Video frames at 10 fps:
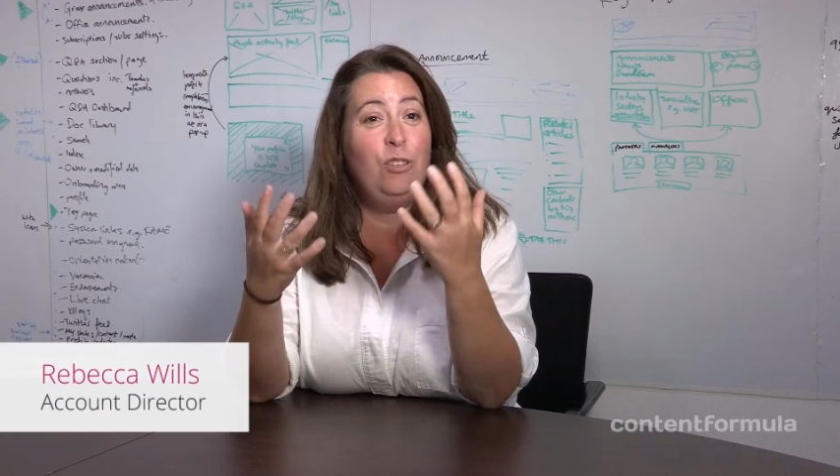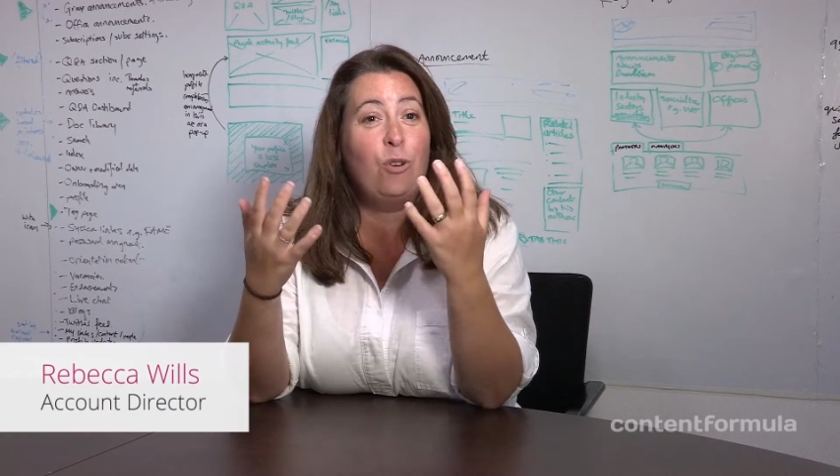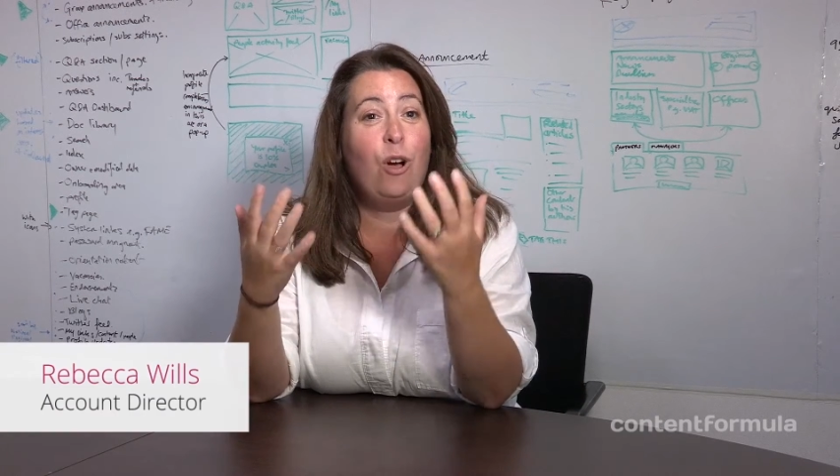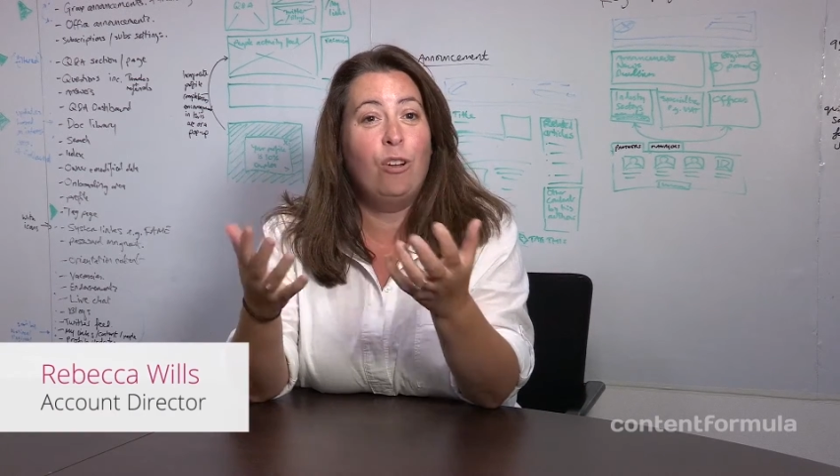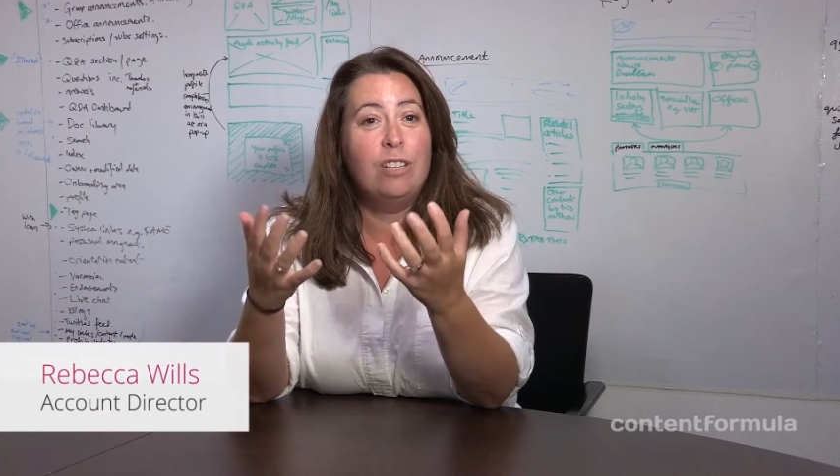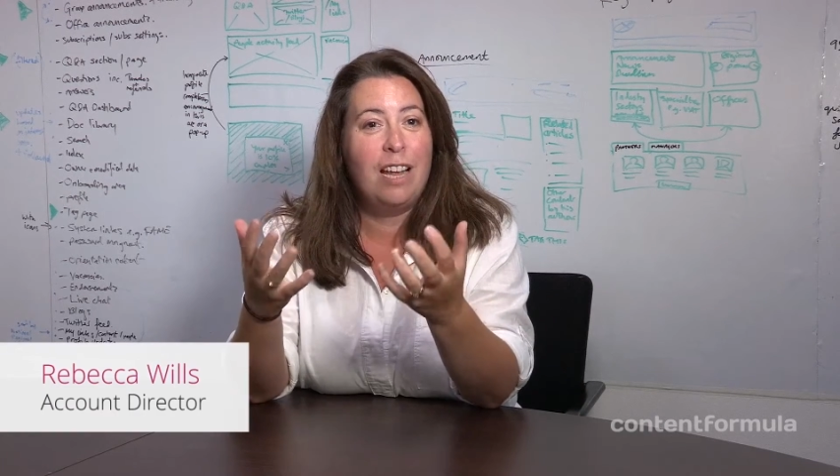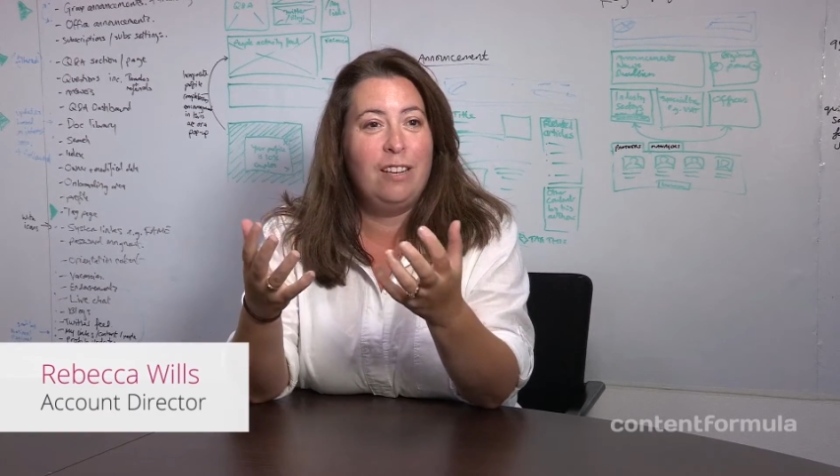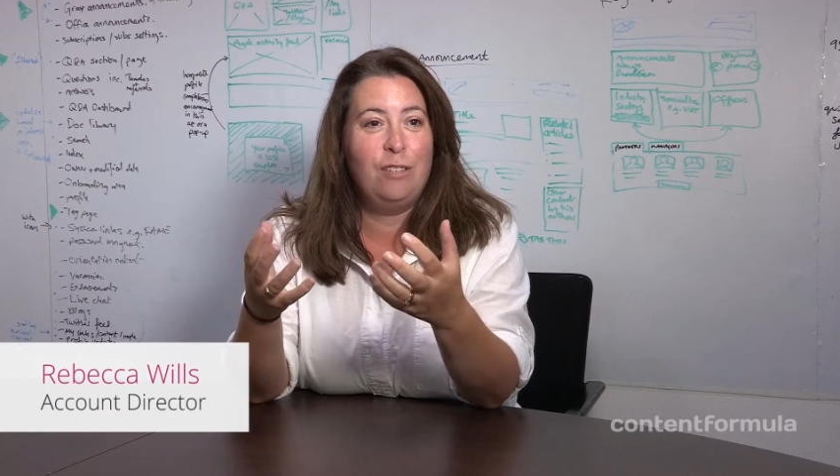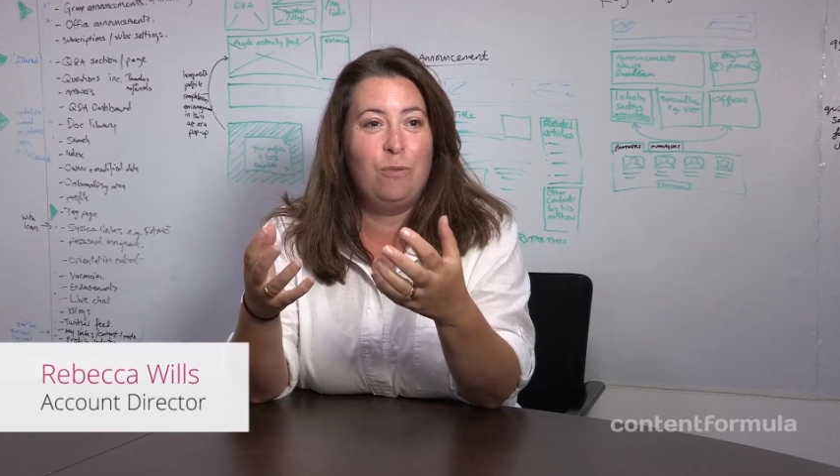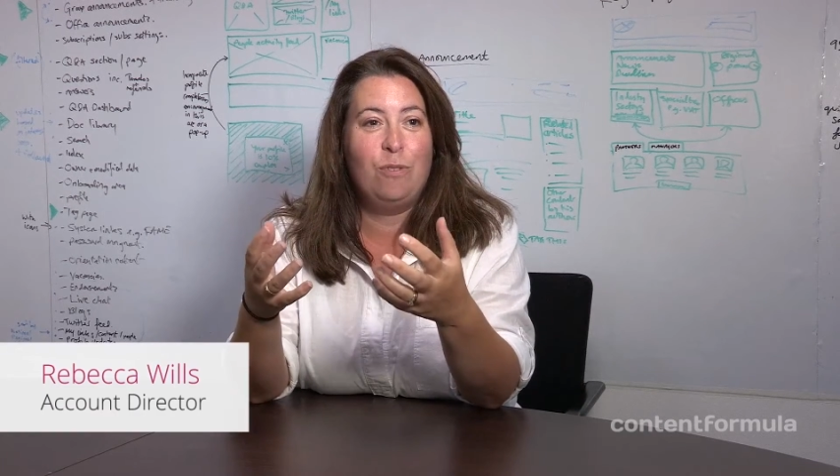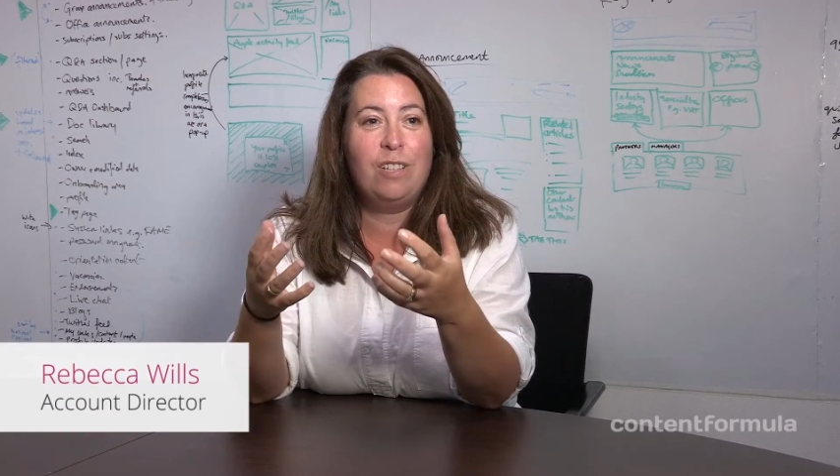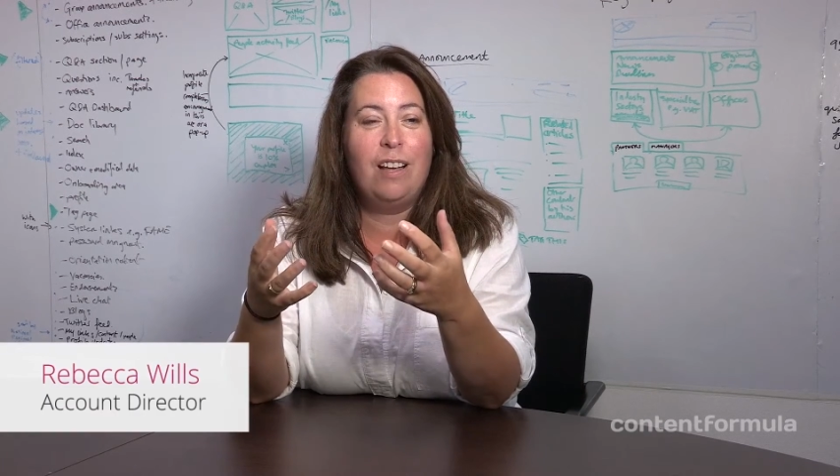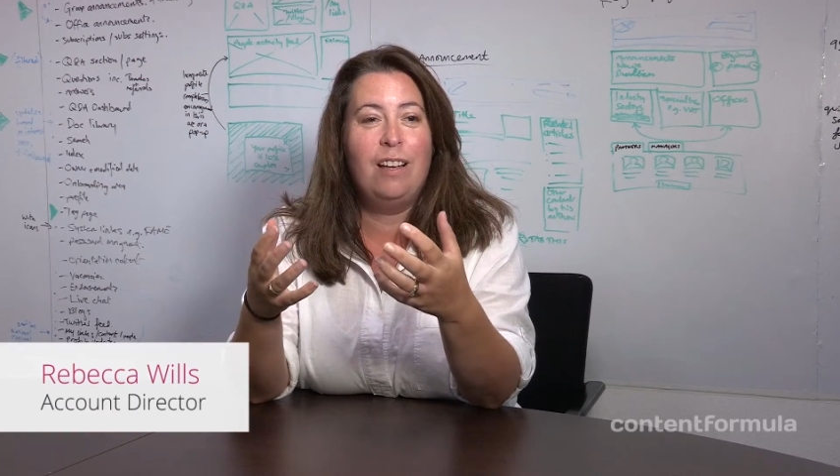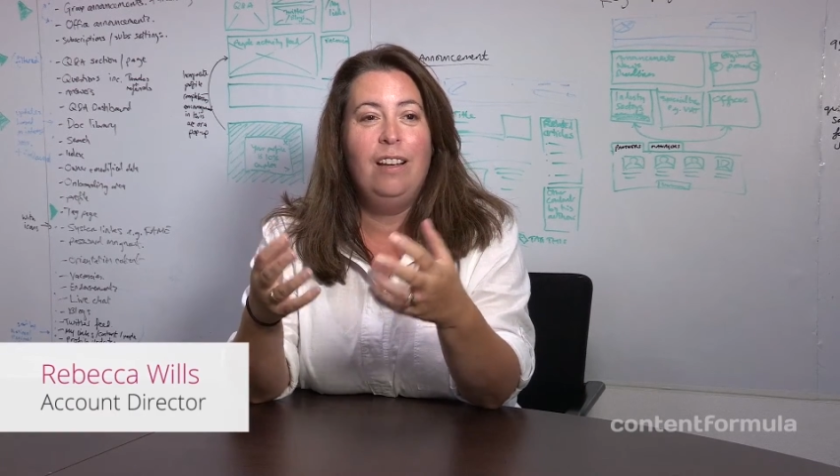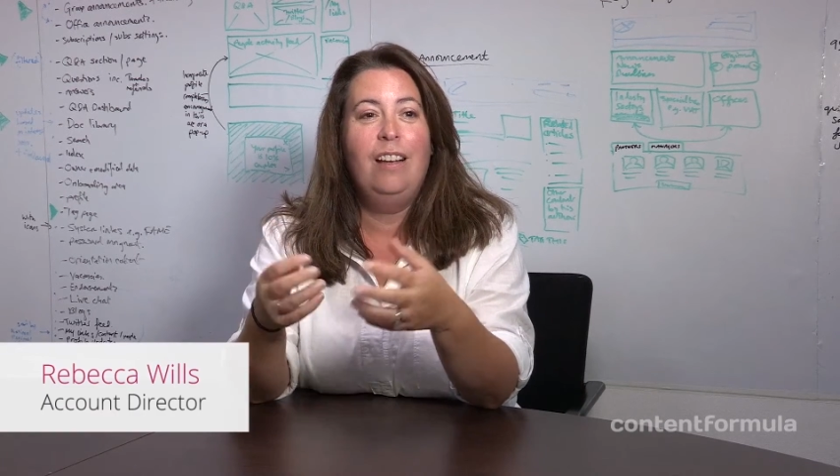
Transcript: your content in order,